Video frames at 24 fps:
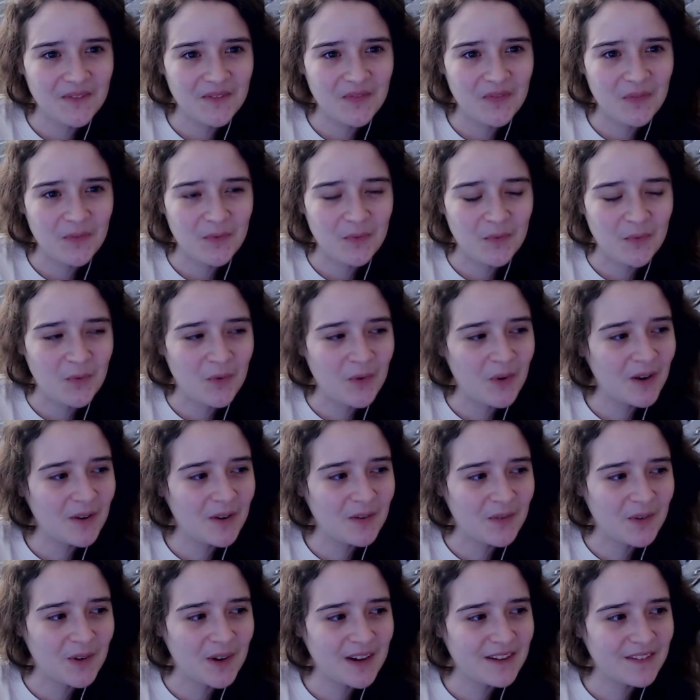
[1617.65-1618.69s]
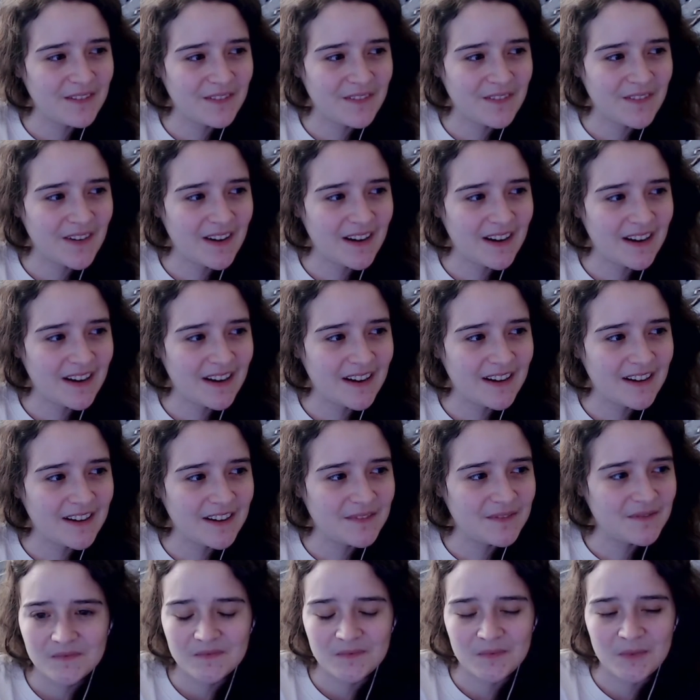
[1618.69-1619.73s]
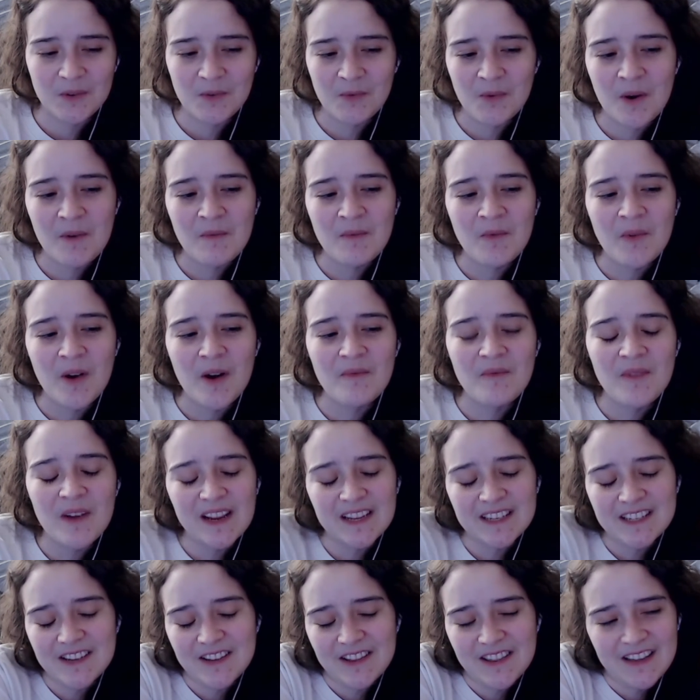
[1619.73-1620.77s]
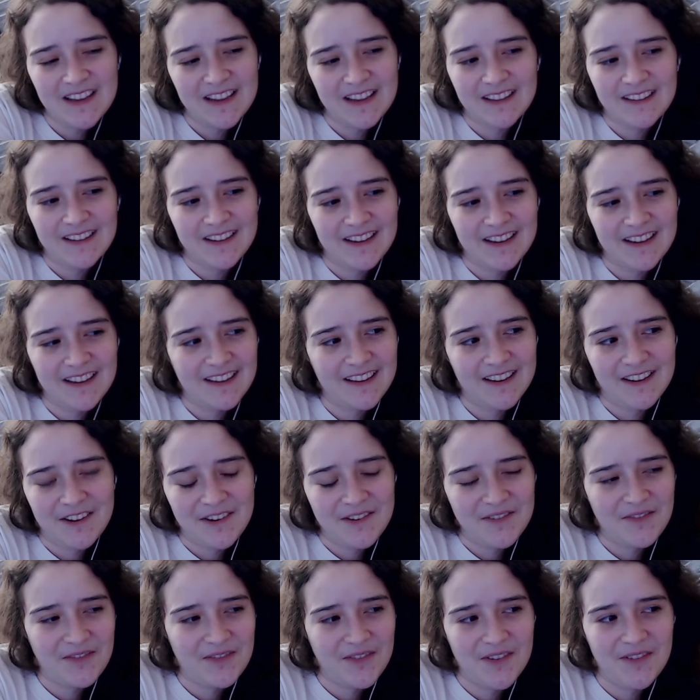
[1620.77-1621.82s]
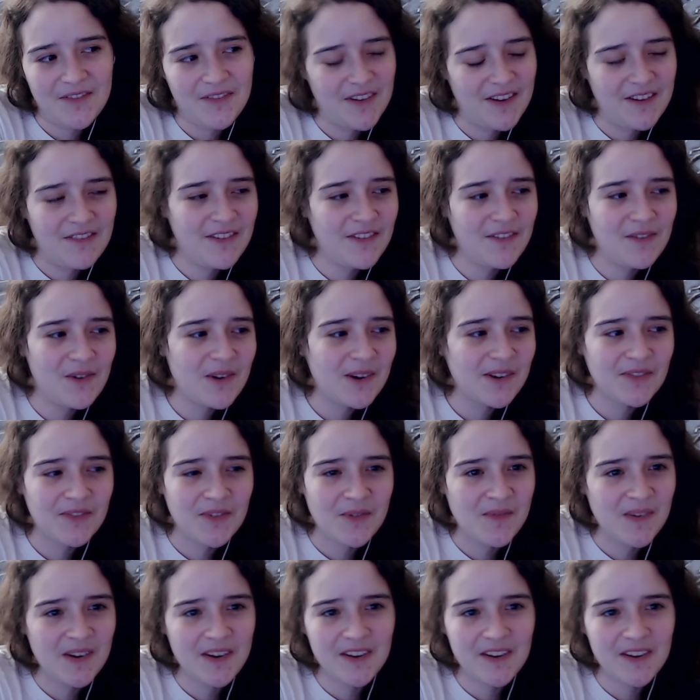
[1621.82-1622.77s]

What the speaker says: what if but what makes you think, like, if it works for bigger